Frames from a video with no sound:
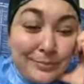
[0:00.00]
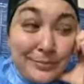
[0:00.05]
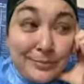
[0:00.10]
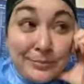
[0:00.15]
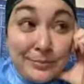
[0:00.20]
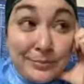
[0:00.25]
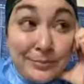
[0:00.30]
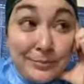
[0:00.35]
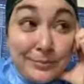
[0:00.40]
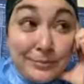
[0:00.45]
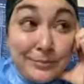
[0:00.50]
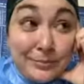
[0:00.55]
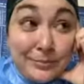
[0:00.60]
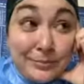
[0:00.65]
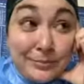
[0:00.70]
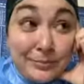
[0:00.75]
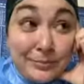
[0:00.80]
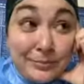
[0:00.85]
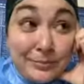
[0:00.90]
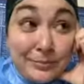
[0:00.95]

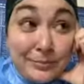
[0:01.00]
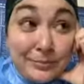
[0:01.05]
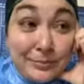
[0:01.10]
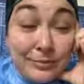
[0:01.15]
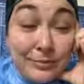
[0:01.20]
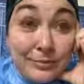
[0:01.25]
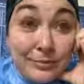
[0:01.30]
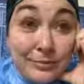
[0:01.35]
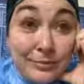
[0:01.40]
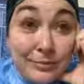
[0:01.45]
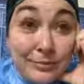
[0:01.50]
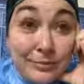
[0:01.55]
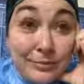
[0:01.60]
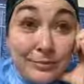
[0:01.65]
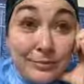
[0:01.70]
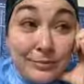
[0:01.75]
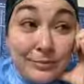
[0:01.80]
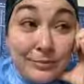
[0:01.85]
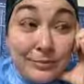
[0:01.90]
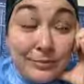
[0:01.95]

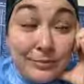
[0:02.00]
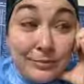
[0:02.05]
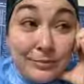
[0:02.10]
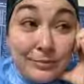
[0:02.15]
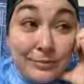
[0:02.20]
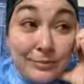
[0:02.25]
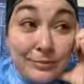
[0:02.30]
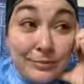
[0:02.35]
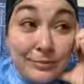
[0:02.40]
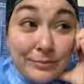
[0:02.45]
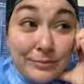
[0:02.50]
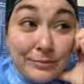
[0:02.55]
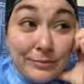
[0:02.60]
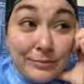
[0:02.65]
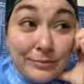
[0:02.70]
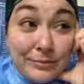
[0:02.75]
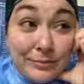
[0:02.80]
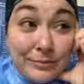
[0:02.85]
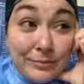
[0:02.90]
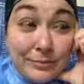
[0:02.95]

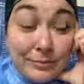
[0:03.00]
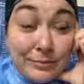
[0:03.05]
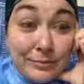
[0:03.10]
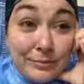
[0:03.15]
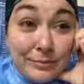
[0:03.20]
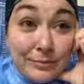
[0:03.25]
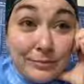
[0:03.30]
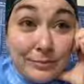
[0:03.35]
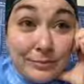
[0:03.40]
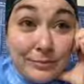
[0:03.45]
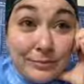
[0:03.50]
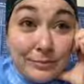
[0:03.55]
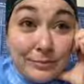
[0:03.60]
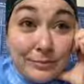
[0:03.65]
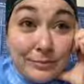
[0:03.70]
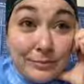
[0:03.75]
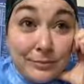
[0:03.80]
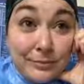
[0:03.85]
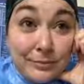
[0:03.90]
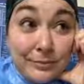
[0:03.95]

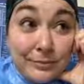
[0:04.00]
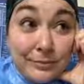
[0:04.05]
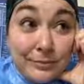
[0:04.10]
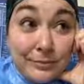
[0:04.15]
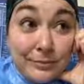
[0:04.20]
[no speech]